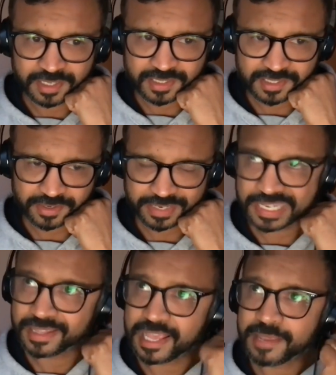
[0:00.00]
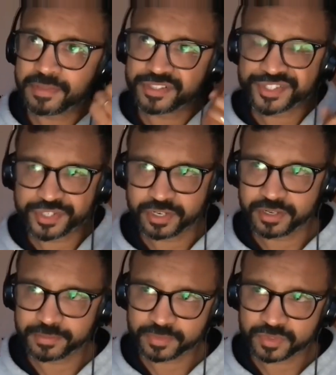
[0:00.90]
So in layman's
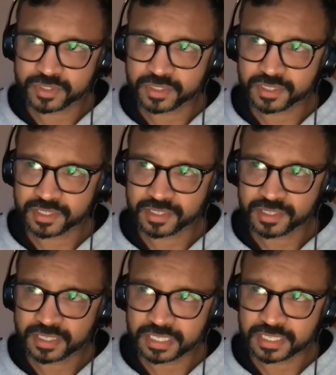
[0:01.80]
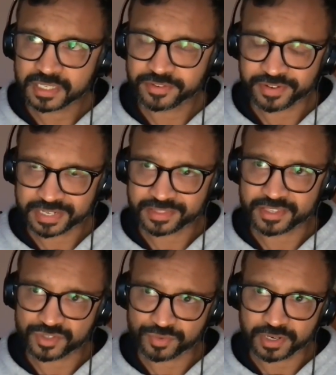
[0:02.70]
terms, if I get
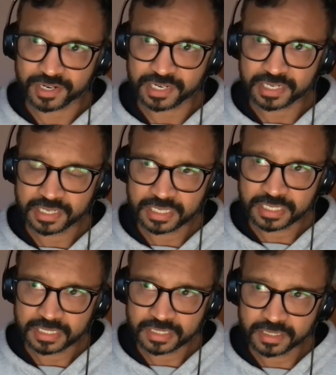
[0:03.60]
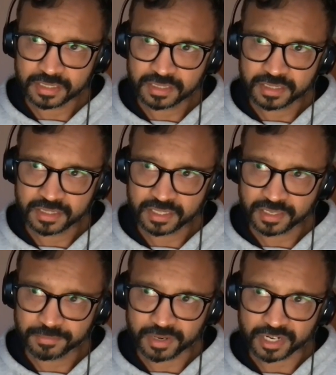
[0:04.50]
this right,
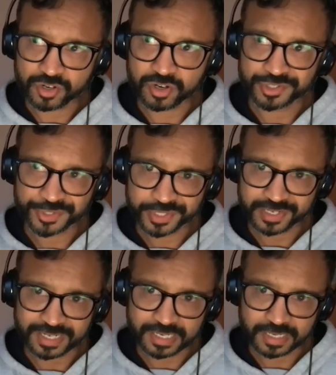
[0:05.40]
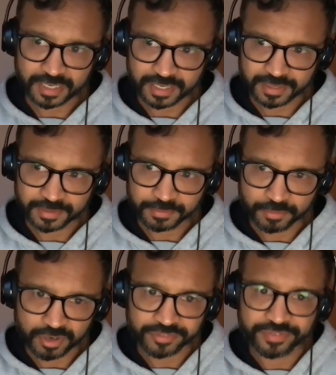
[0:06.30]
the mitochondria are
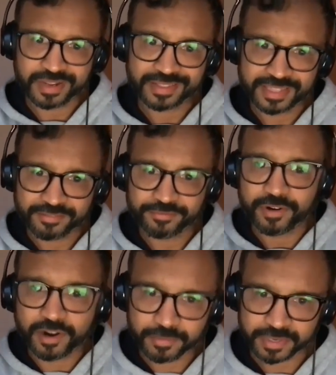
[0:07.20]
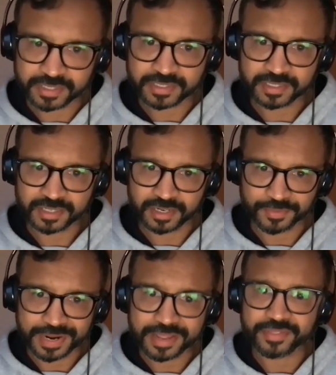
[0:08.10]
modifying the environment
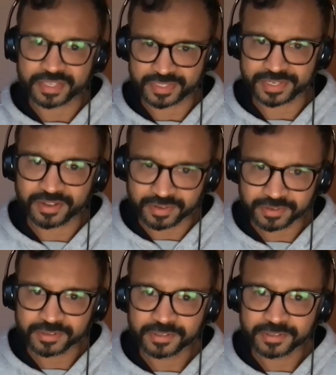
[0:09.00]
around the cell.